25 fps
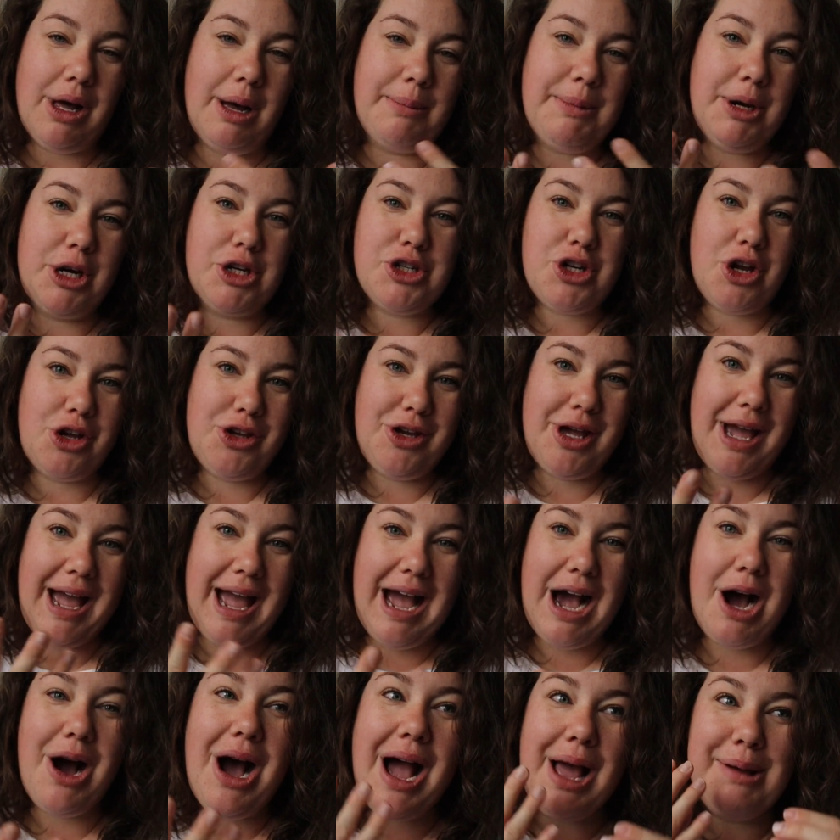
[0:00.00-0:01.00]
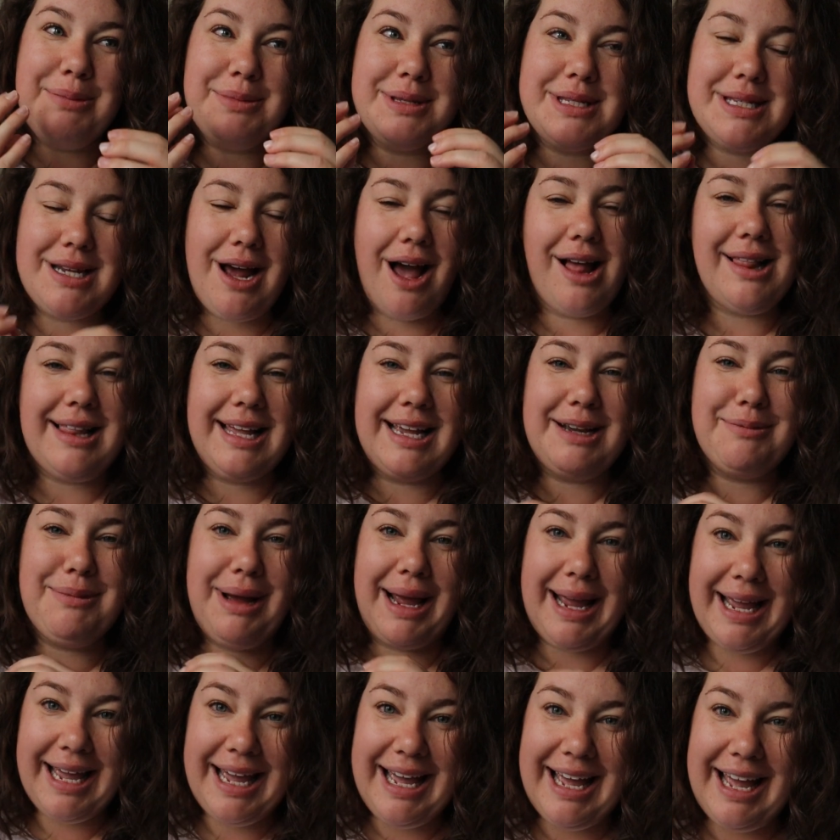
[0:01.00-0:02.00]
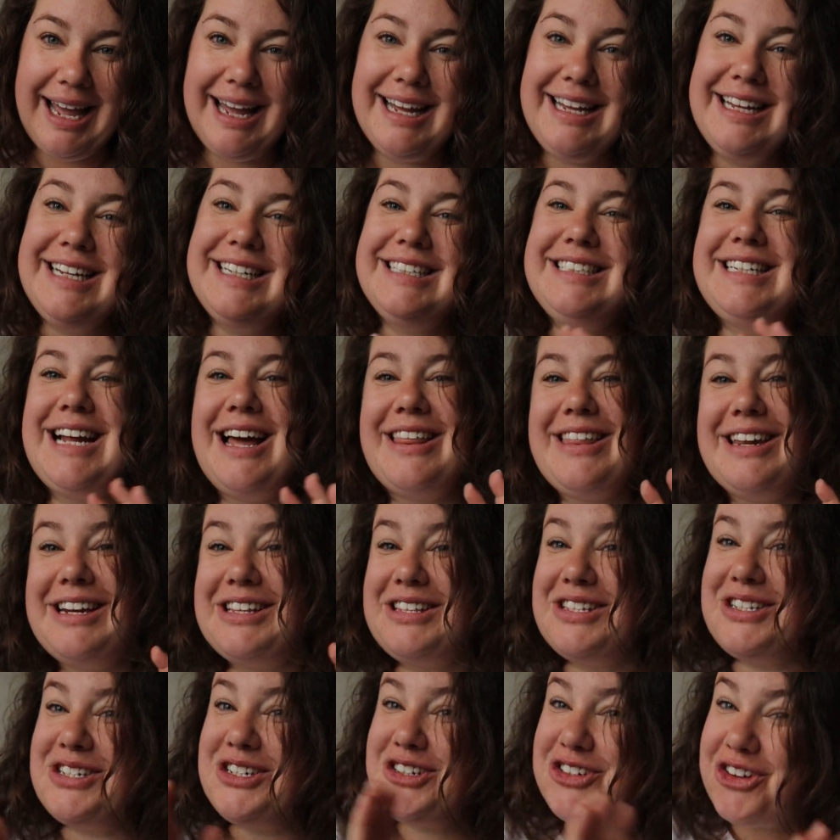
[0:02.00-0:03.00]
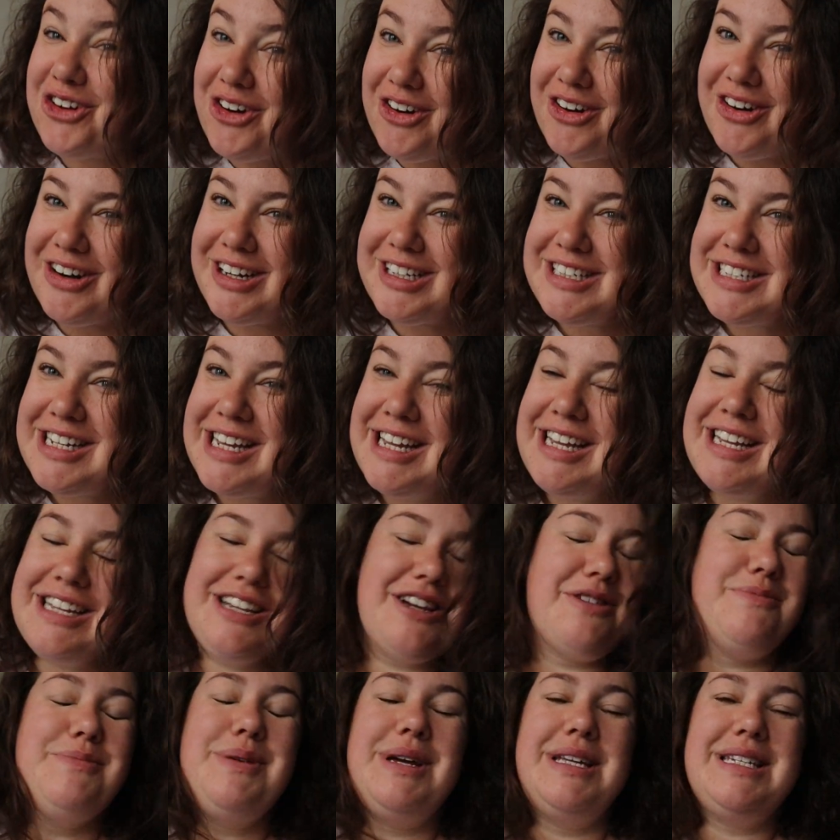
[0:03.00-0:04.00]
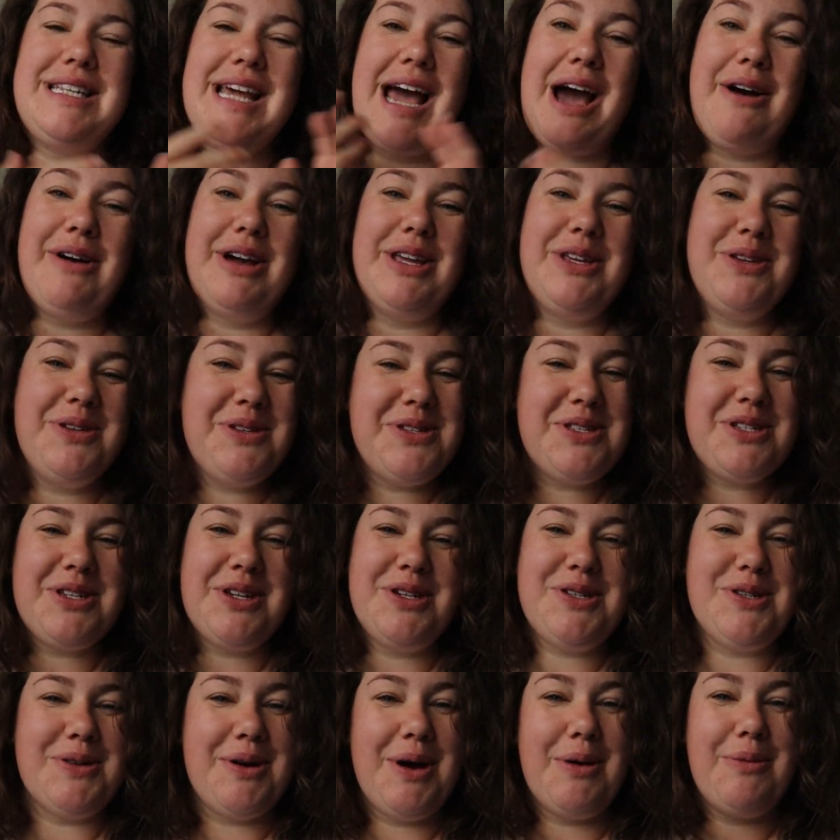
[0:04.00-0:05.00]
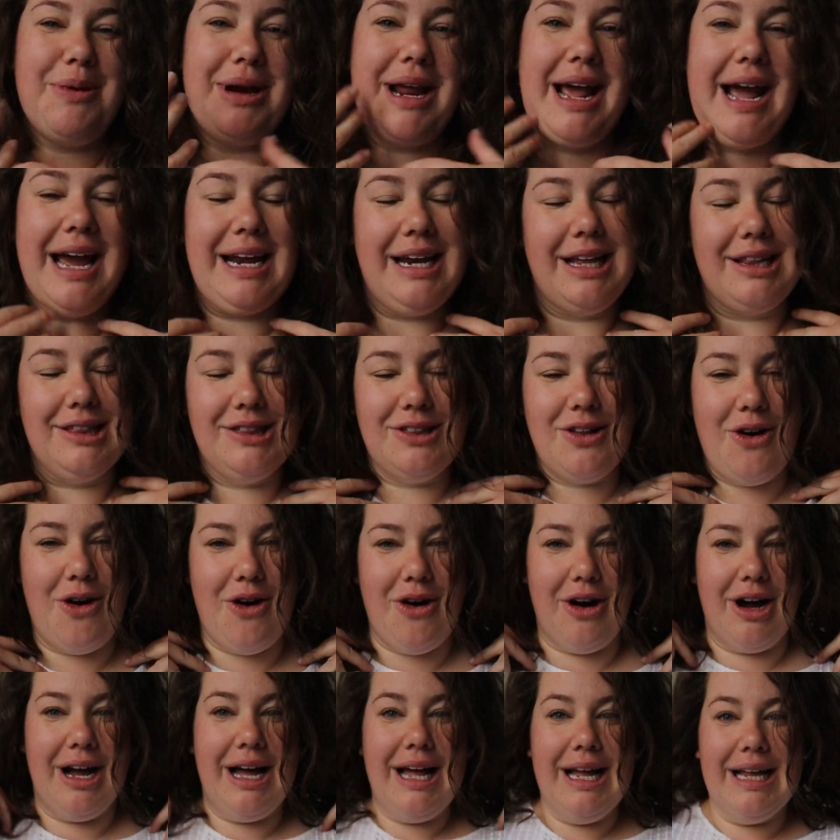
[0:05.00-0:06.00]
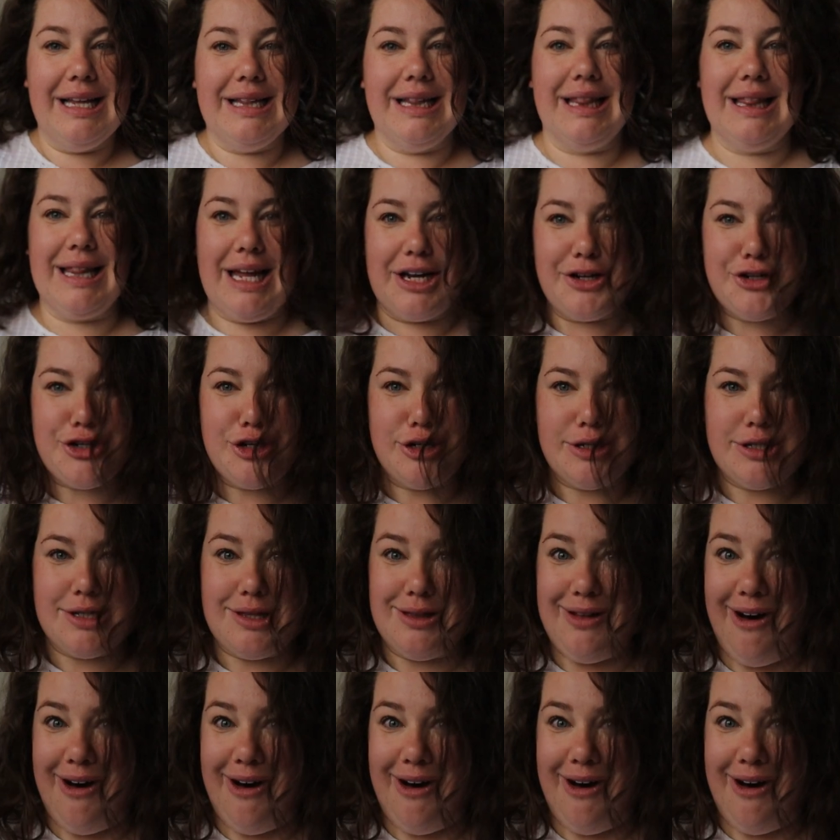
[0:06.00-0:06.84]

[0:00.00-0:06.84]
I'm going to show you how I'm styling my hair now that it's short compared to how I used to do it when I had long luscious